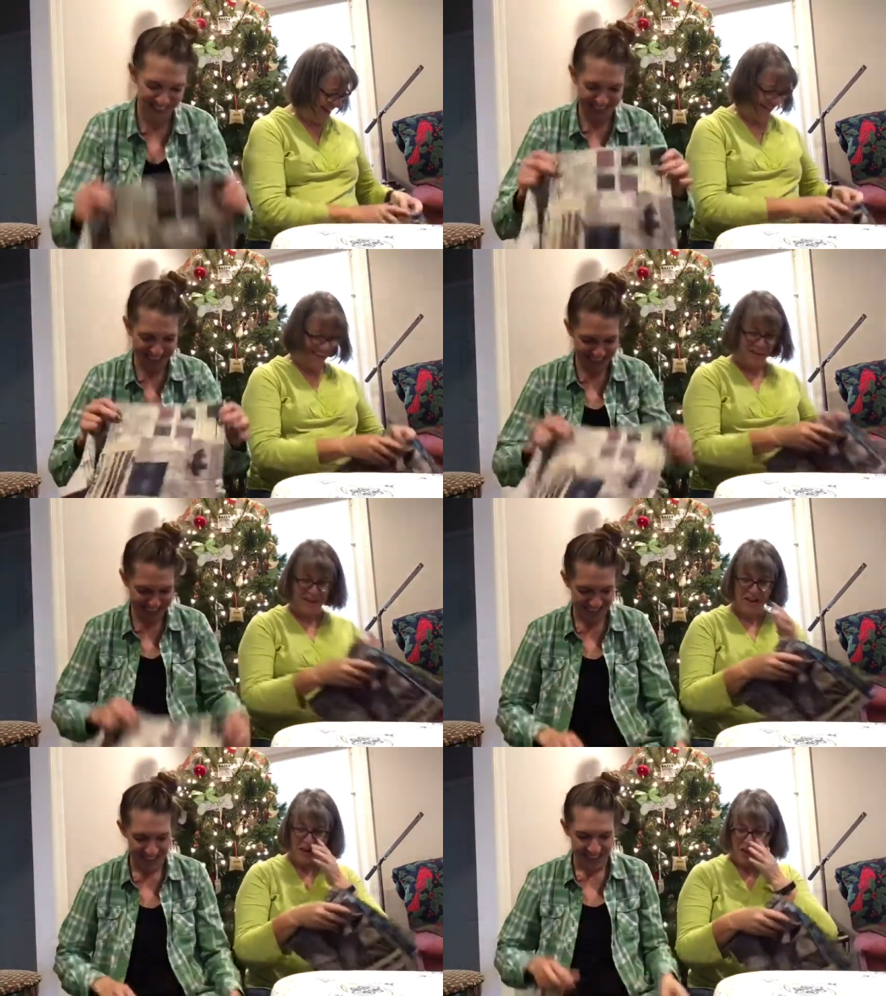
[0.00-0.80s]
Speaker 1: oh my gosh.
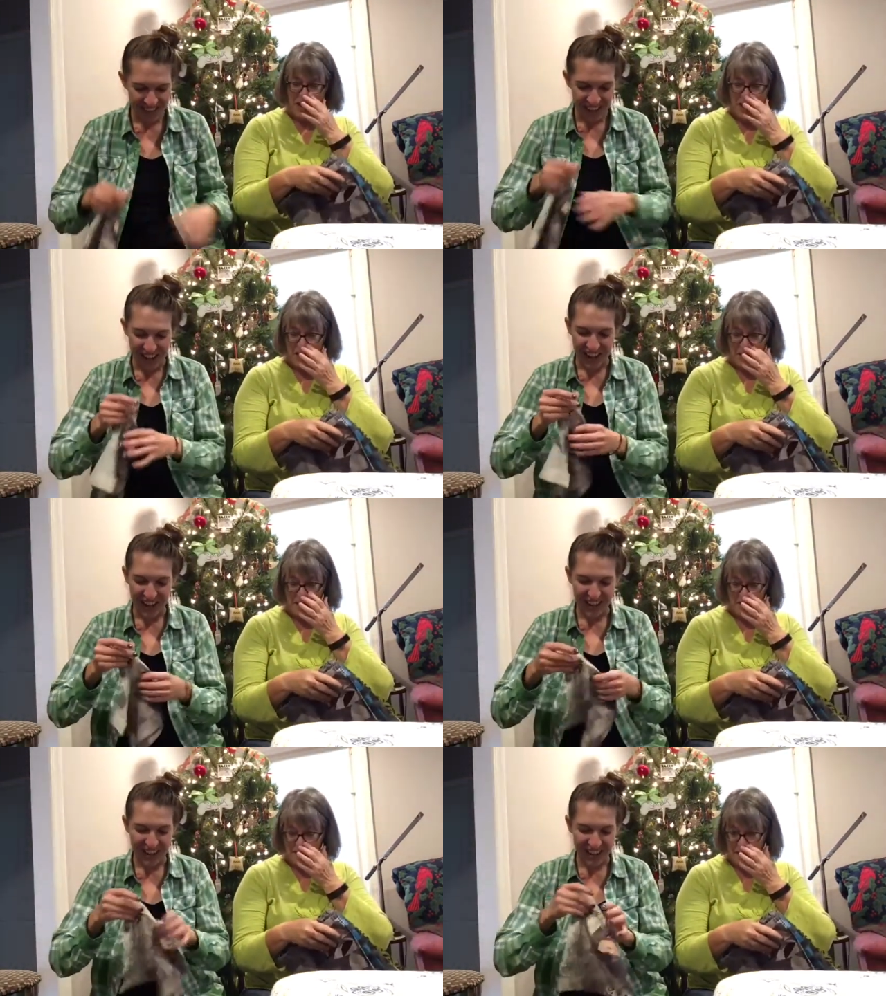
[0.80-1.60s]

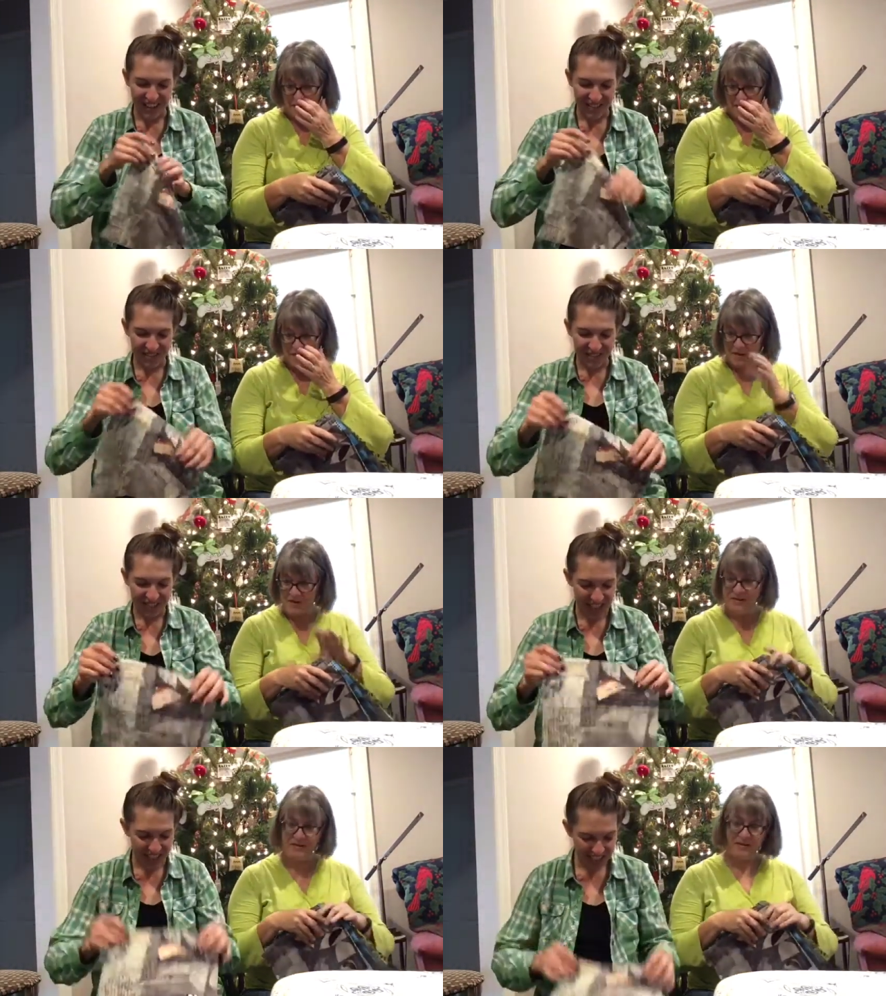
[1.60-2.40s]
Um,
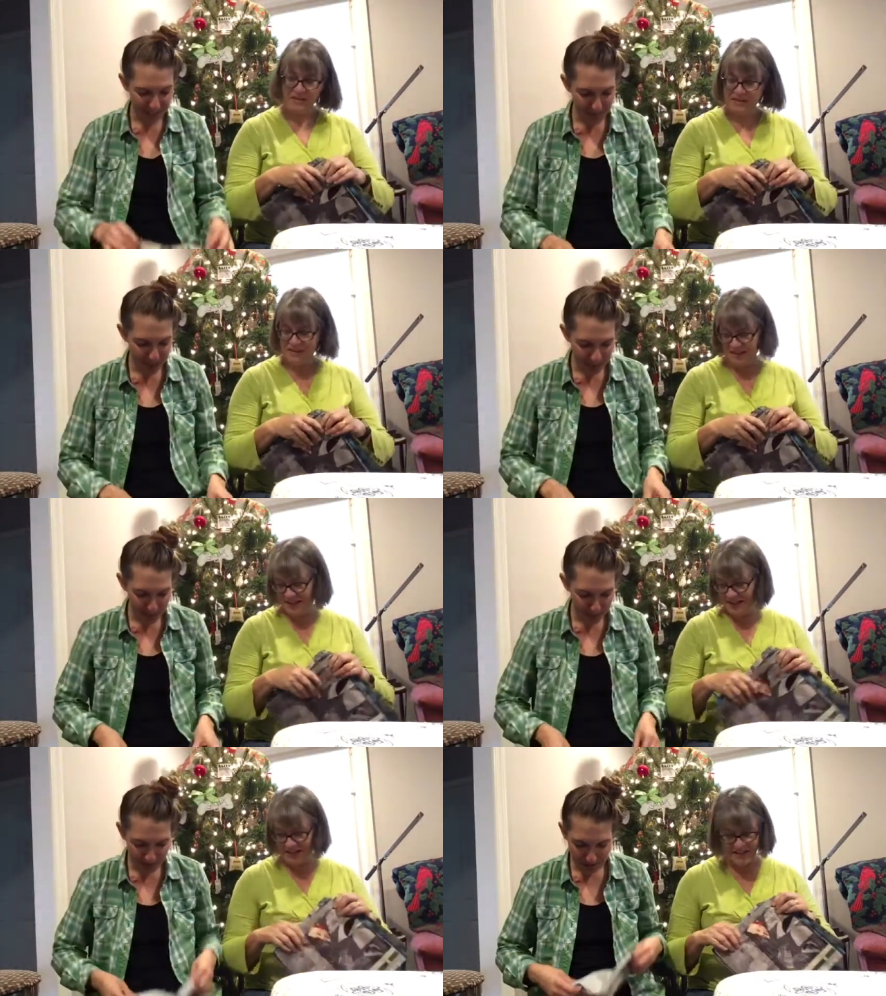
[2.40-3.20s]
and that's my
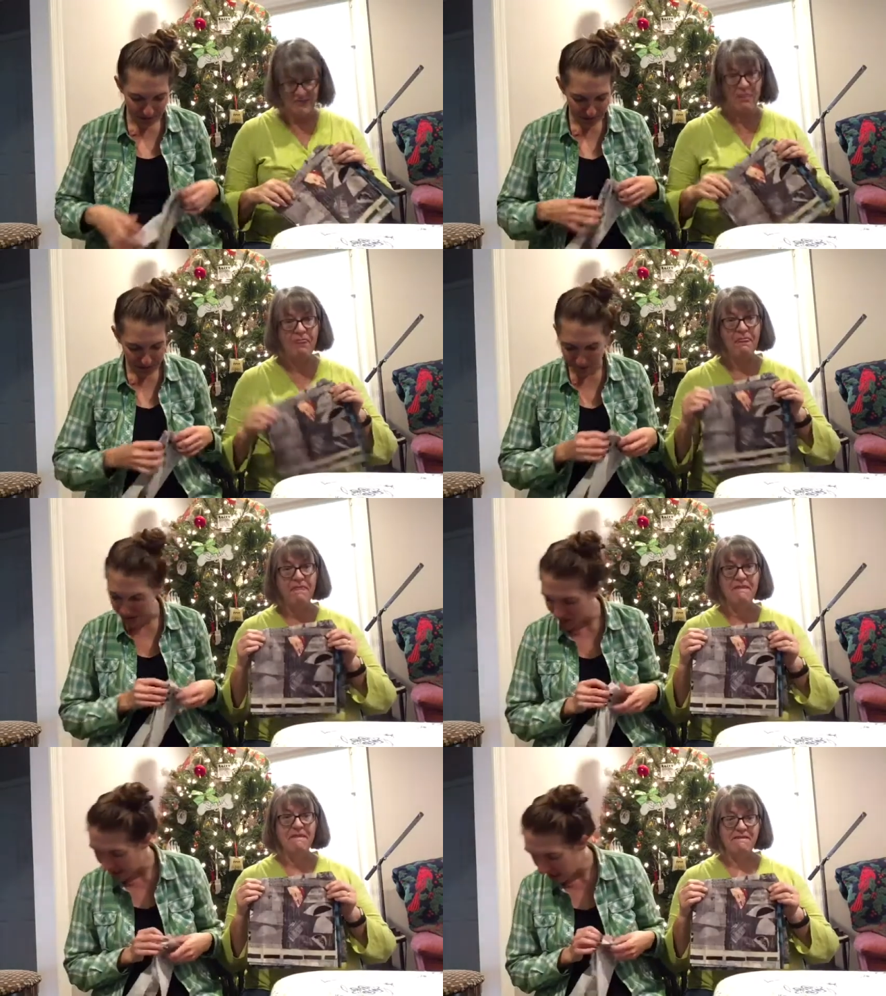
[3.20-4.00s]
improv log
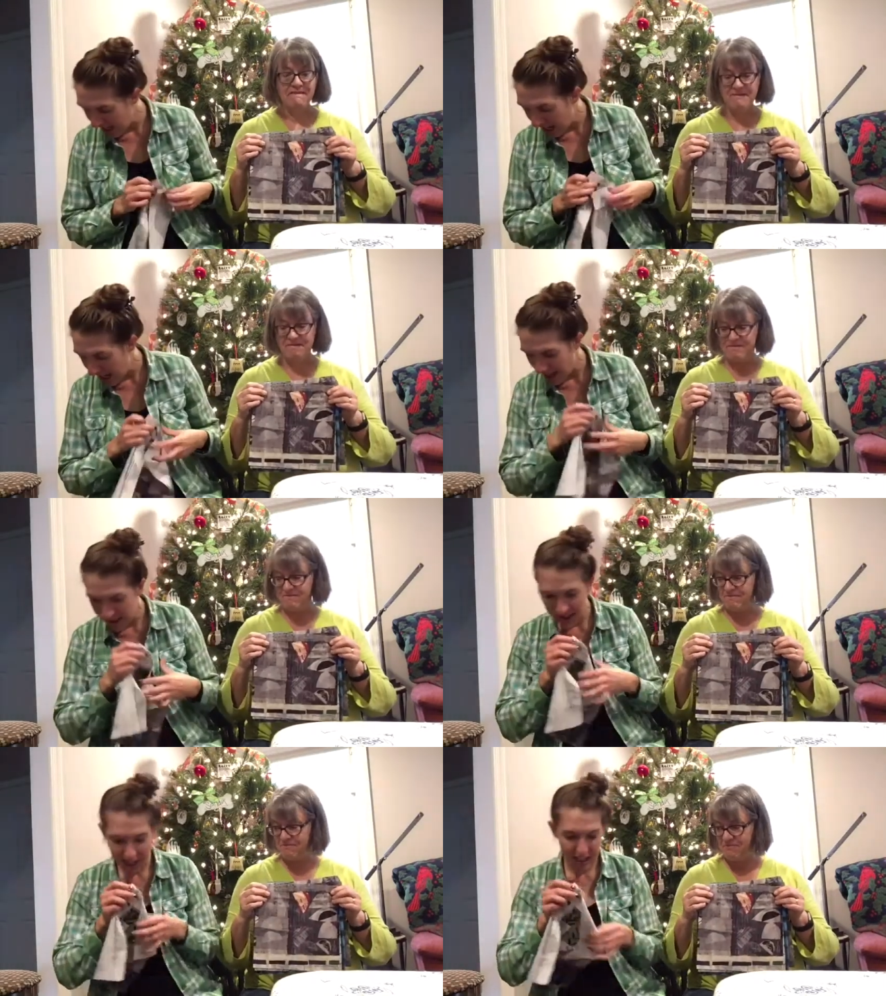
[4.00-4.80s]
Hammonds.
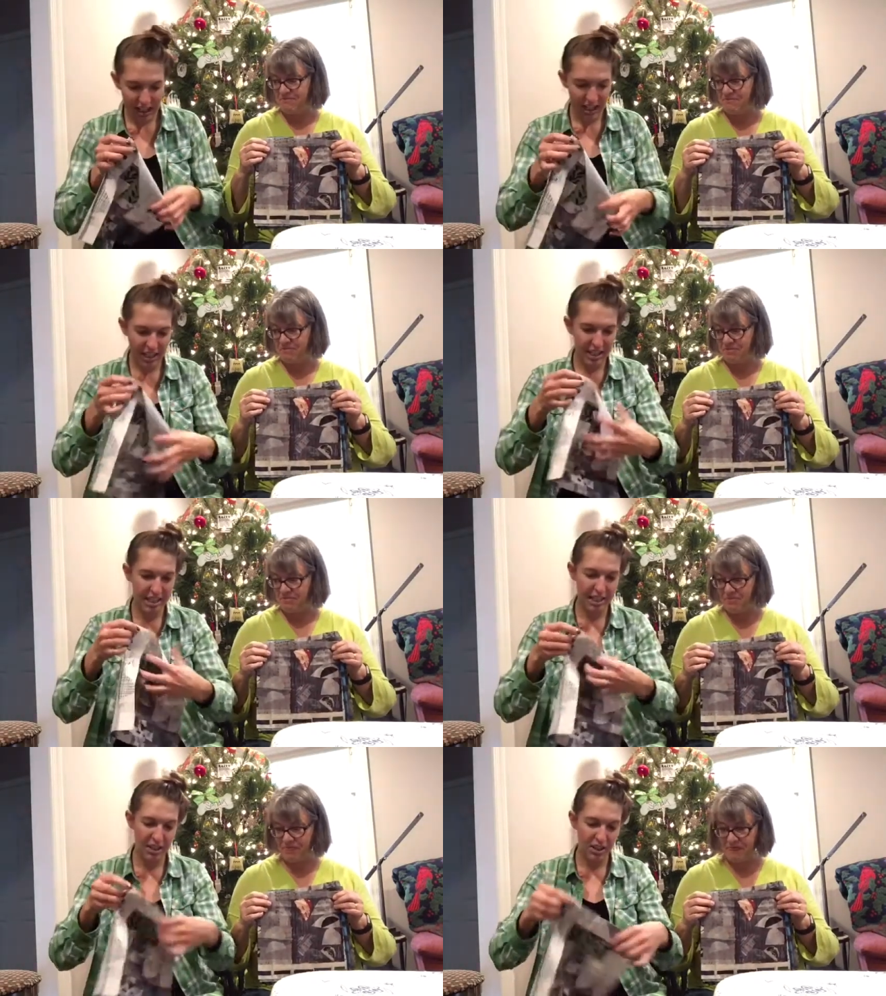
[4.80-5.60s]
And that is
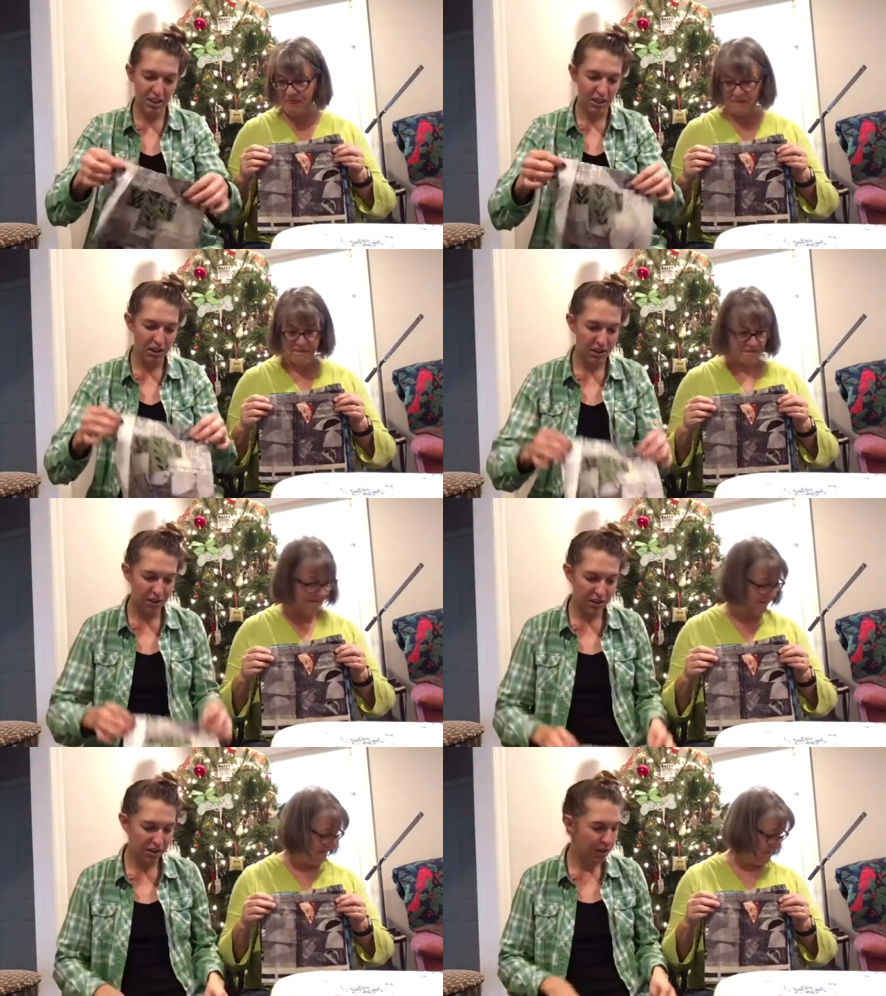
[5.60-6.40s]

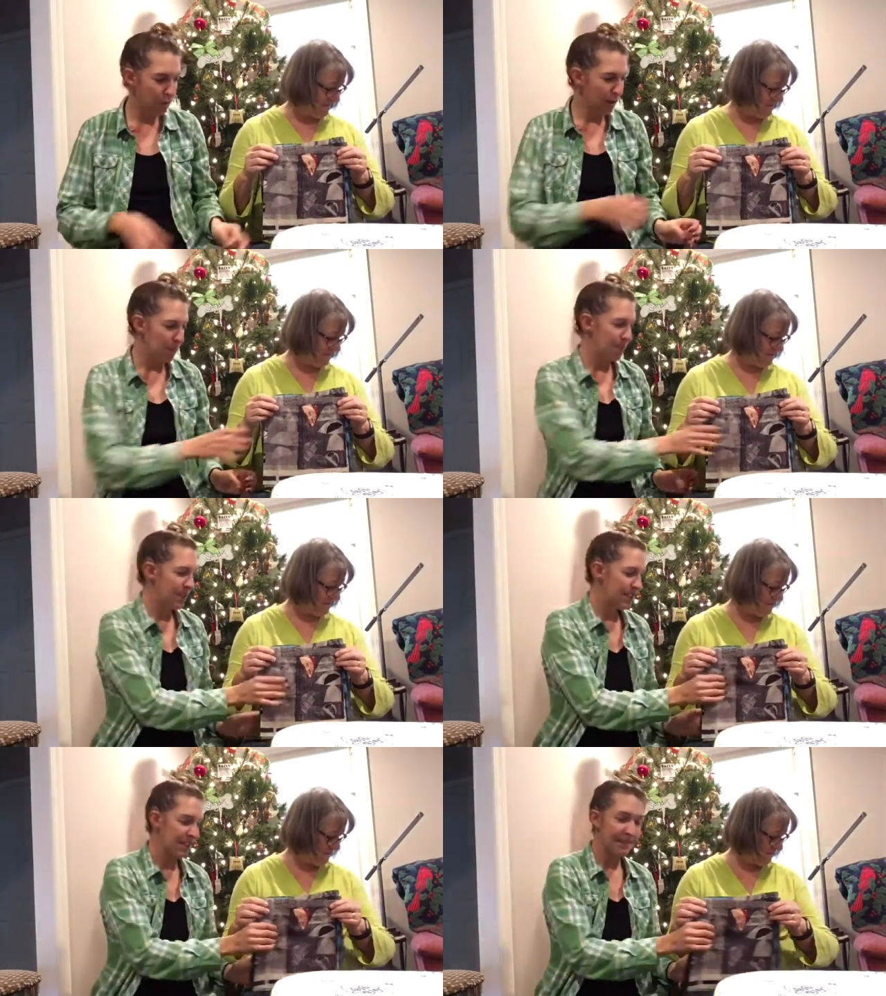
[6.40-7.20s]
all the whips
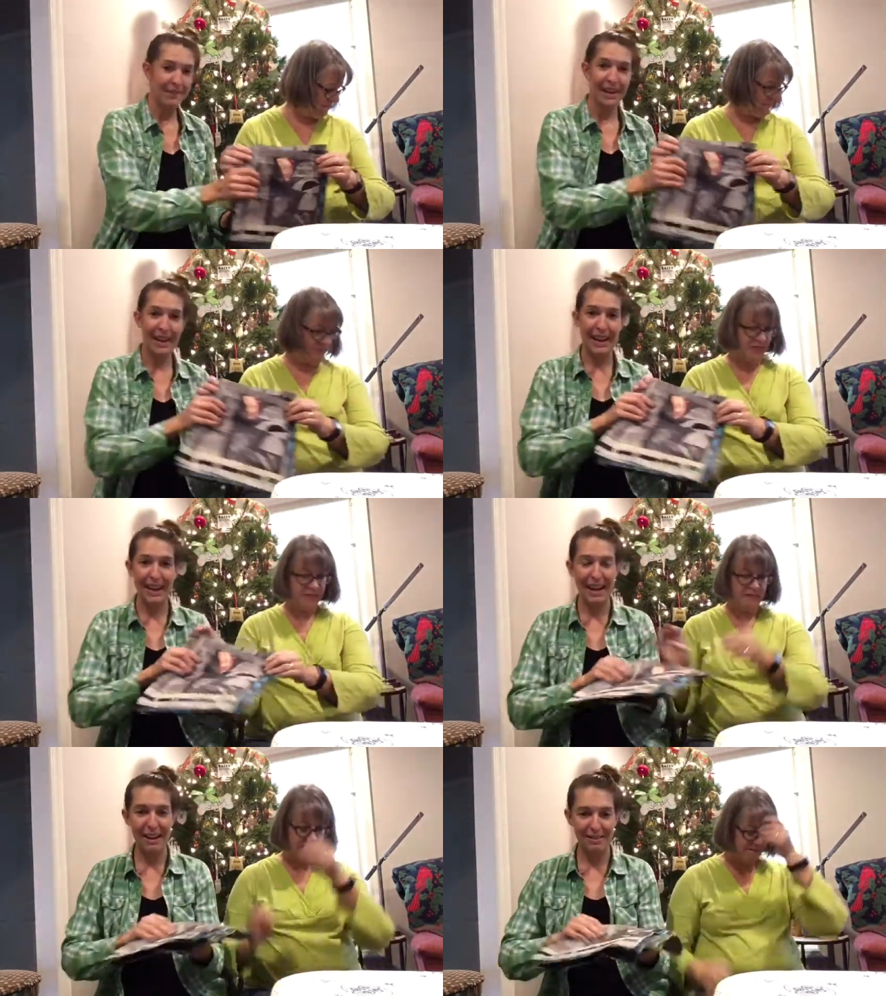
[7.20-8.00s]
that I
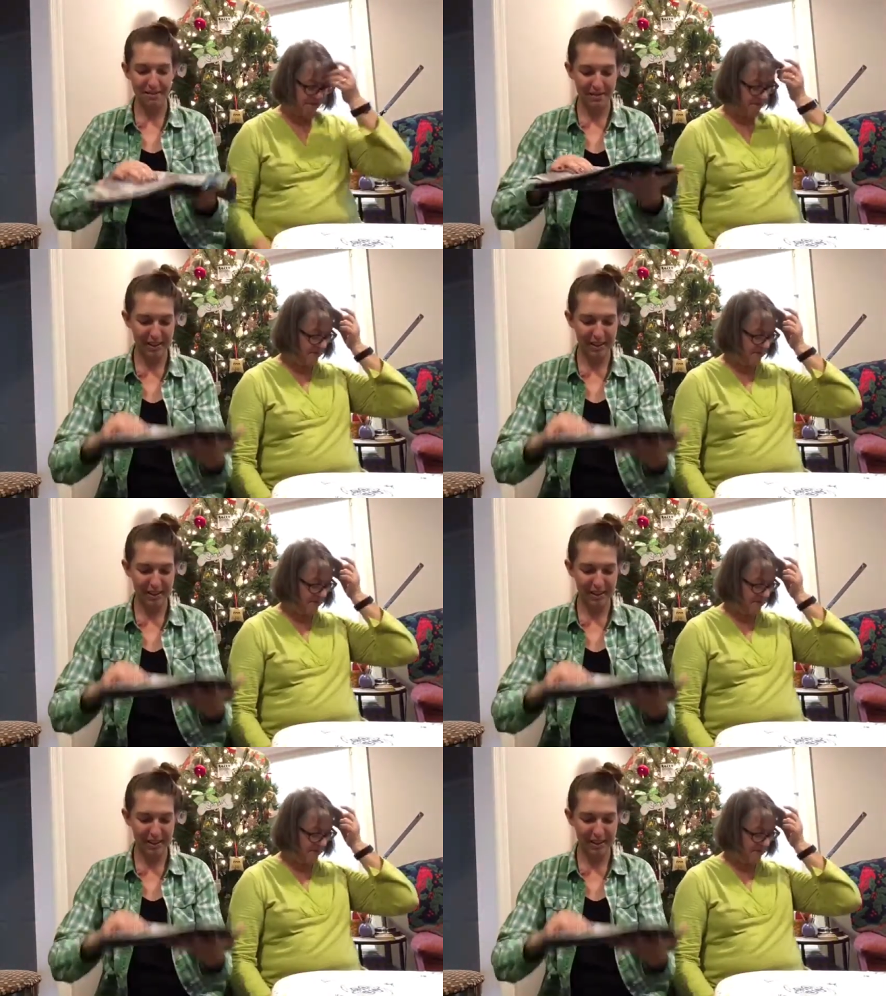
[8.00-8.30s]
have